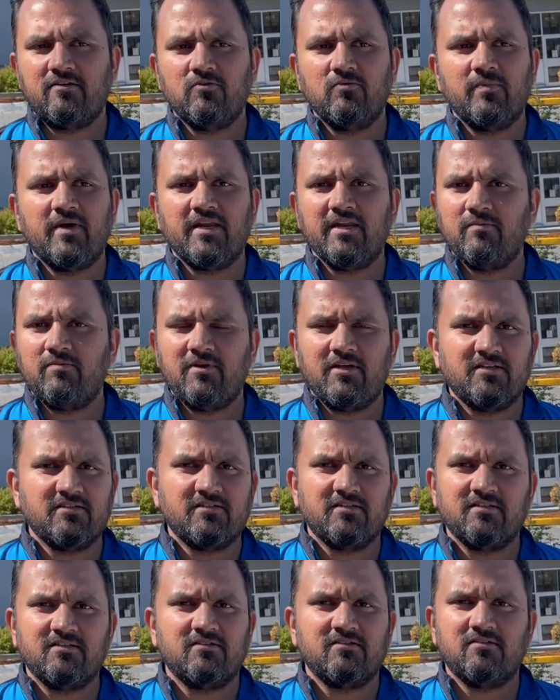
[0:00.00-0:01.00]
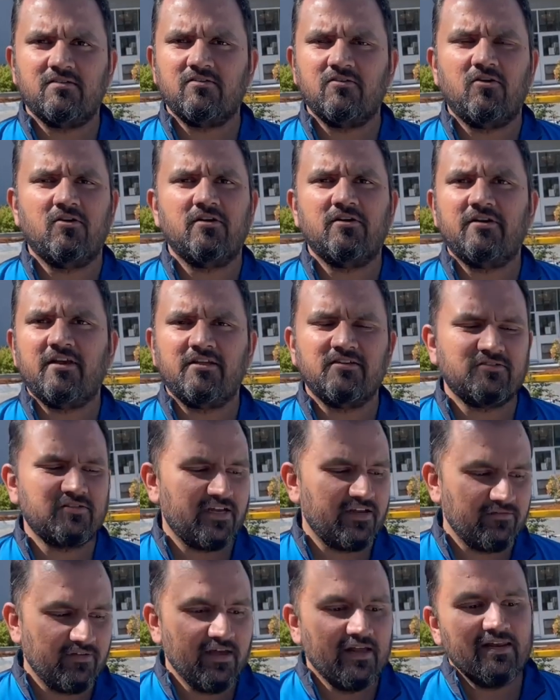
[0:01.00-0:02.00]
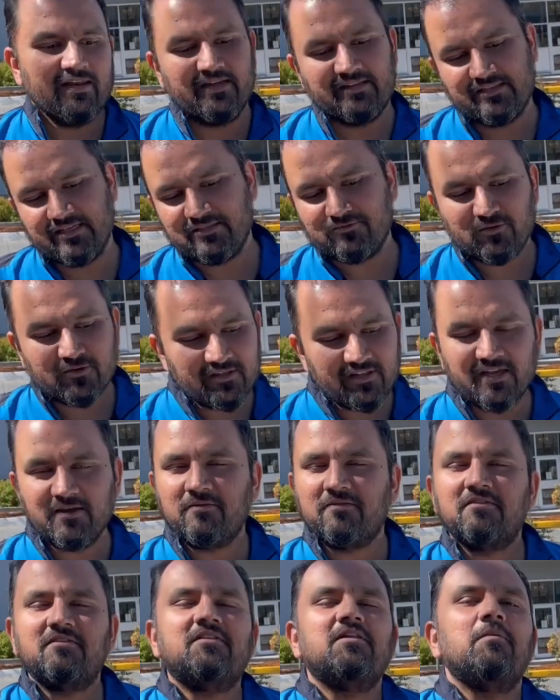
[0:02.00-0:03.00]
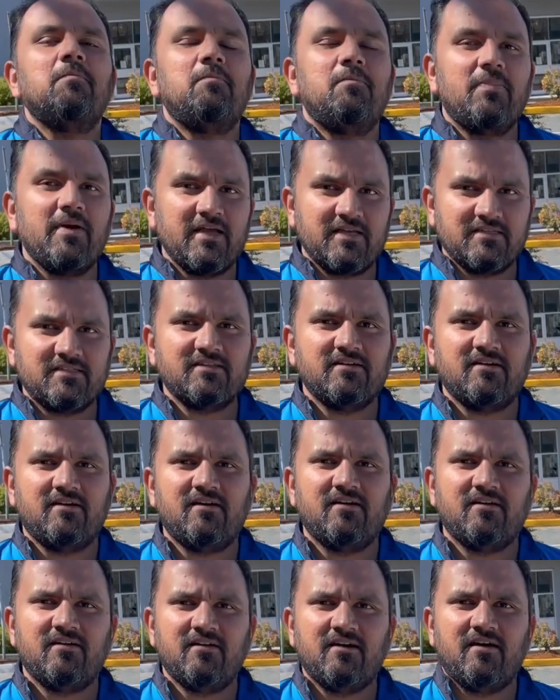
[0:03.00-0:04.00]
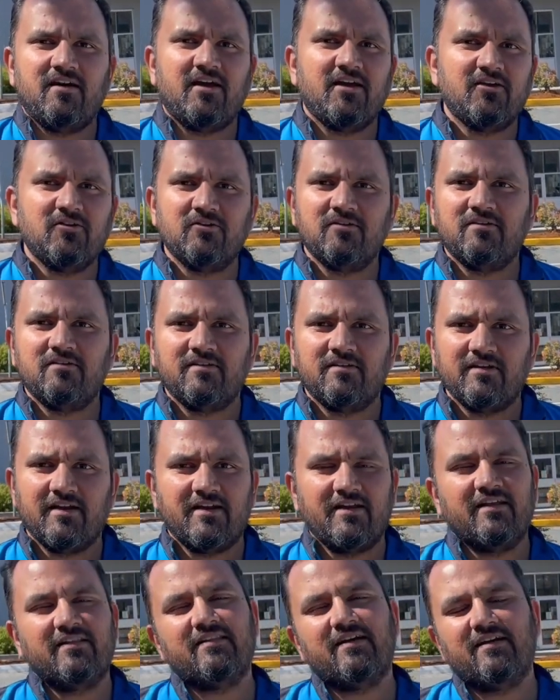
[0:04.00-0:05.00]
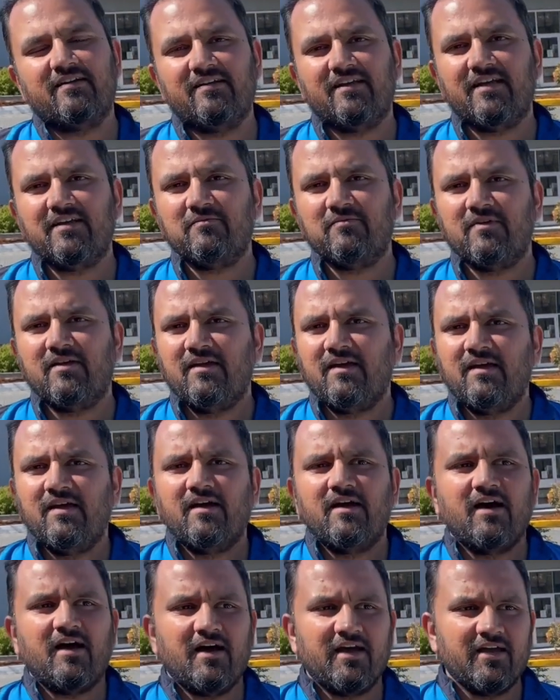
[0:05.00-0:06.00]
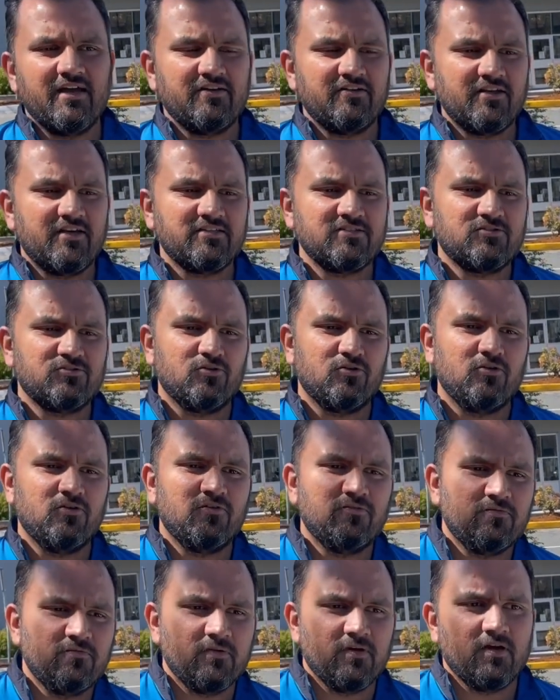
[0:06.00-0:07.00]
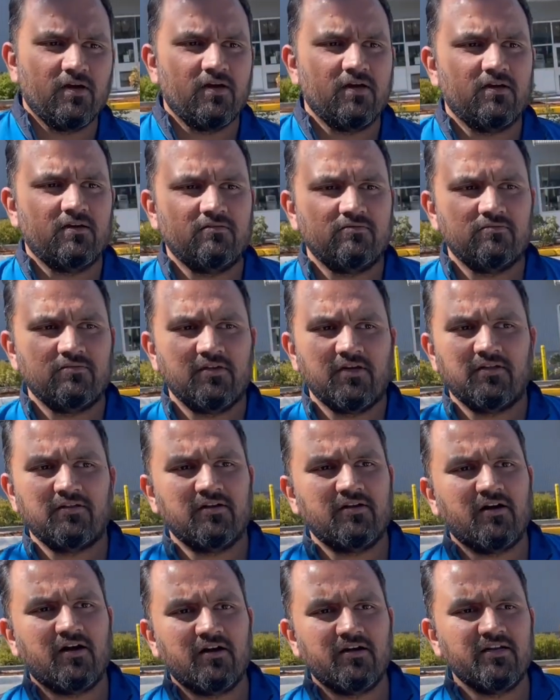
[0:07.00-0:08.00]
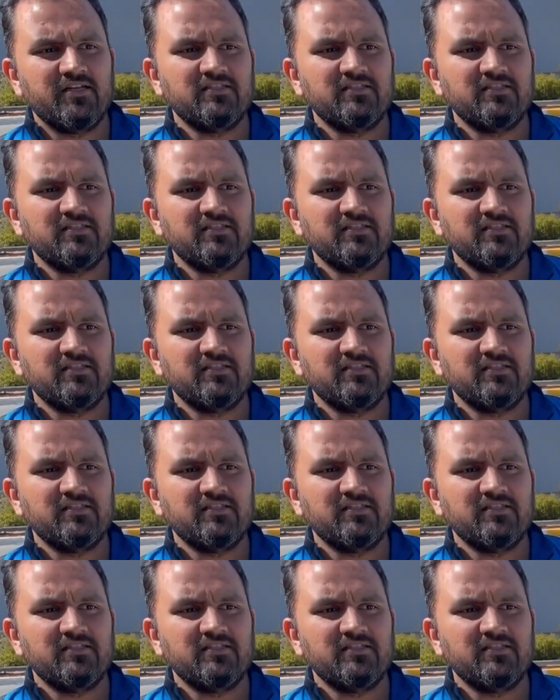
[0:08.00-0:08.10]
with Tesla owners about their user experience. And their experience charging at places like ChargePoint is that there's only like 2 charging